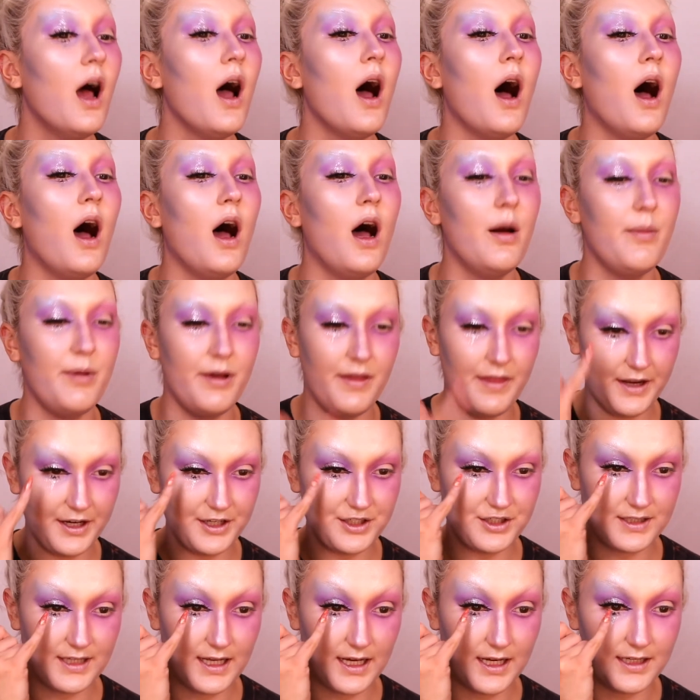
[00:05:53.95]
And then I
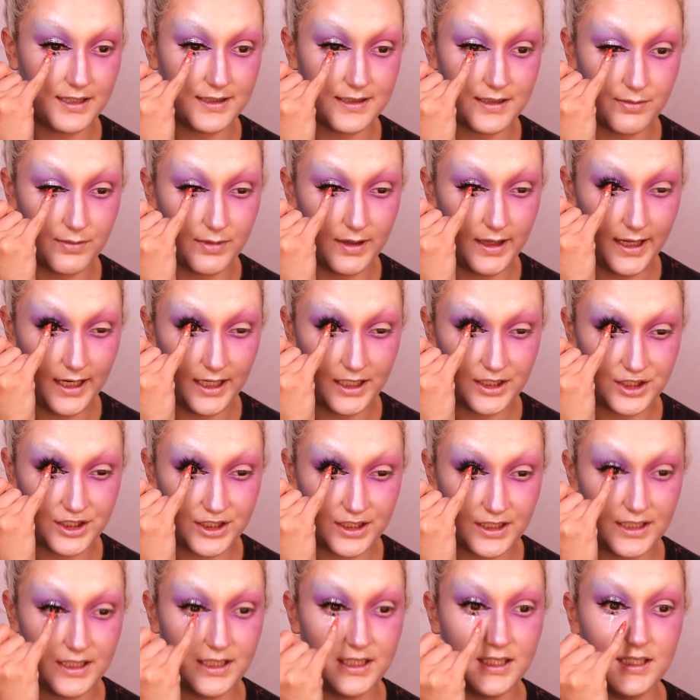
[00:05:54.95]
just added some
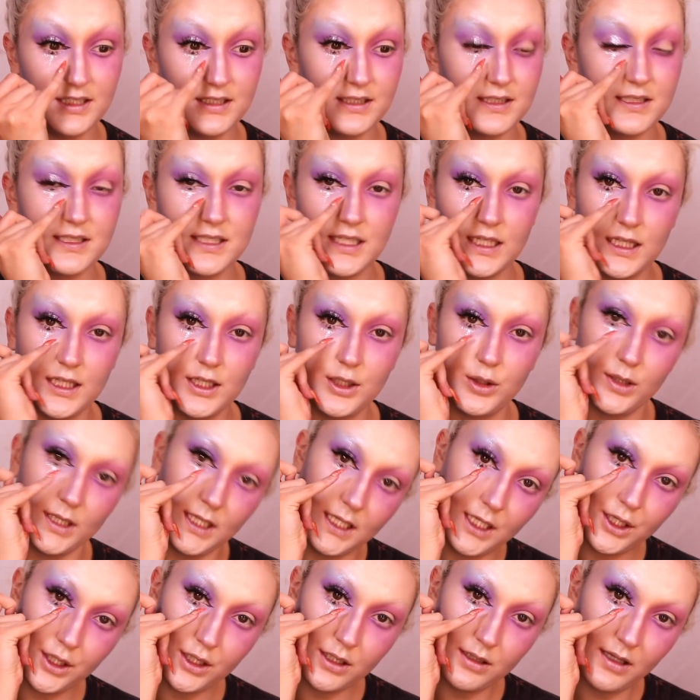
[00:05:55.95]
lashes, did a little
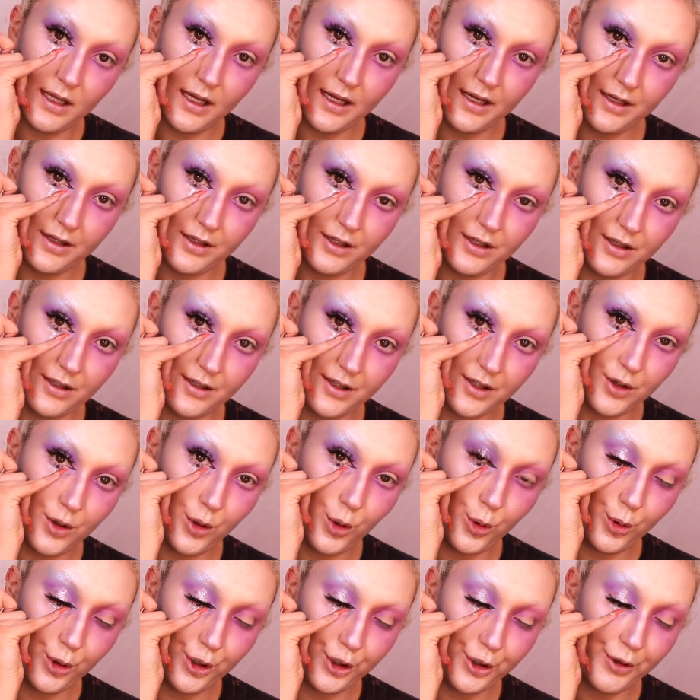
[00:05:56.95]
inner liner,
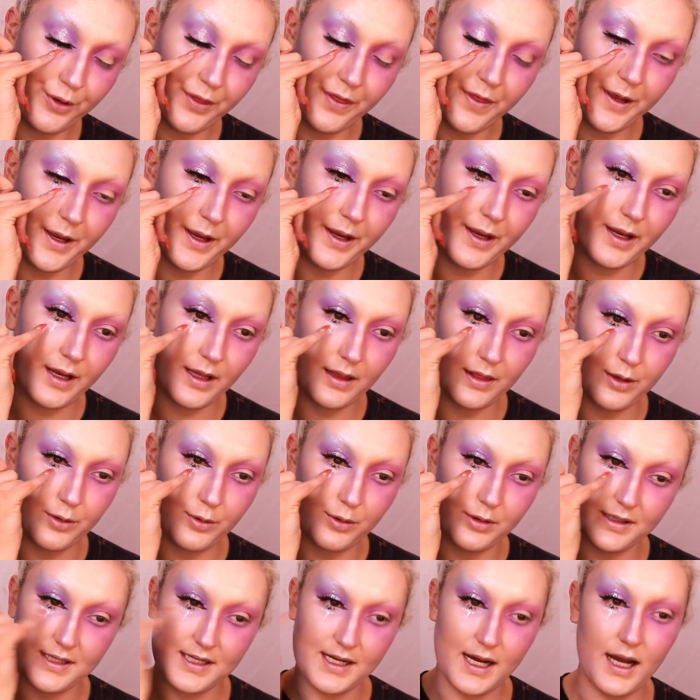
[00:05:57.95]
corner thing, a little
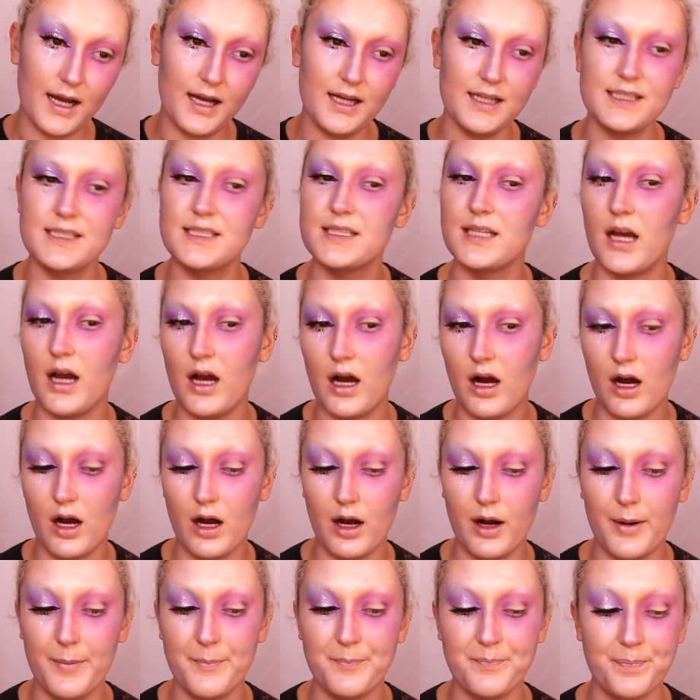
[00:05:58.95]
dot.
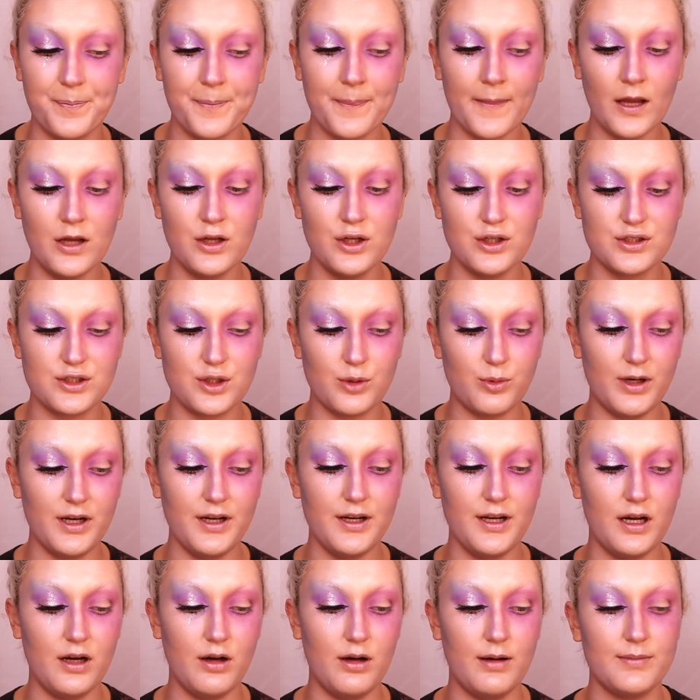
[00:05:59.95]
So right
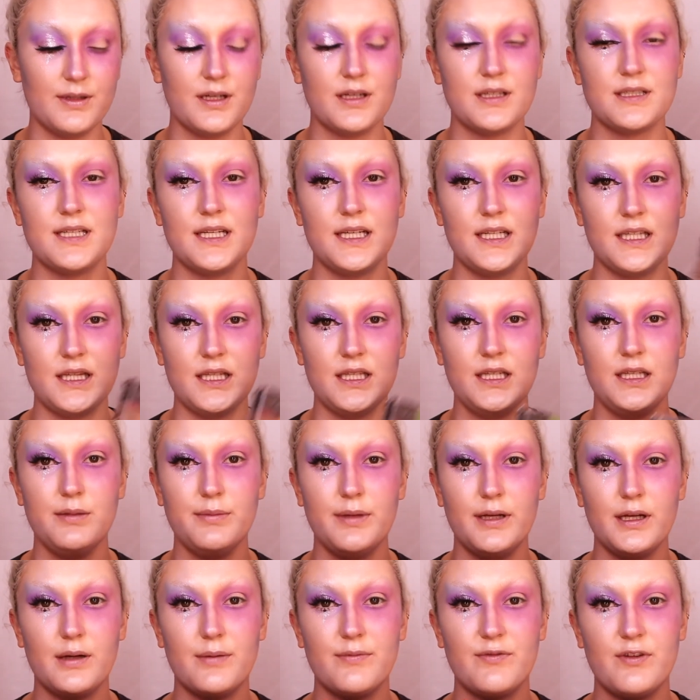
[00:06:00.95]
now I'm going to take the
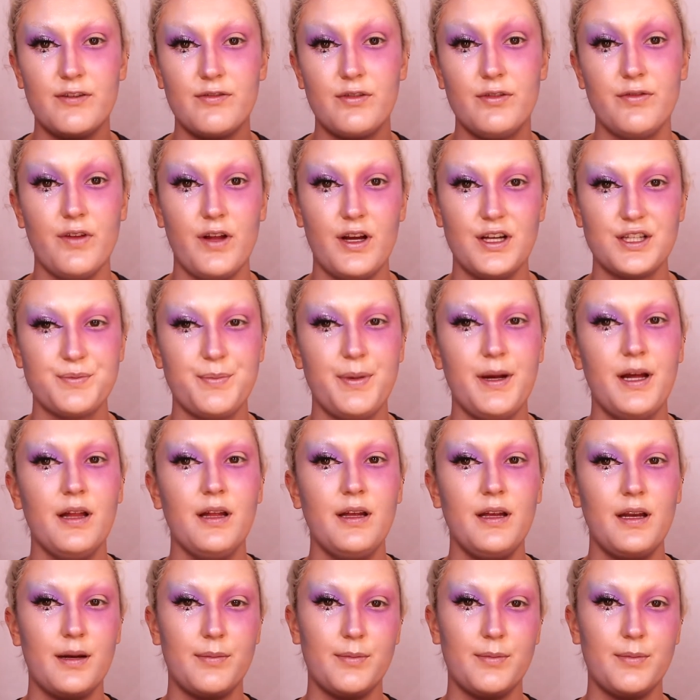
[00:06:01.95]
Makeup Forever Flash palette and I'm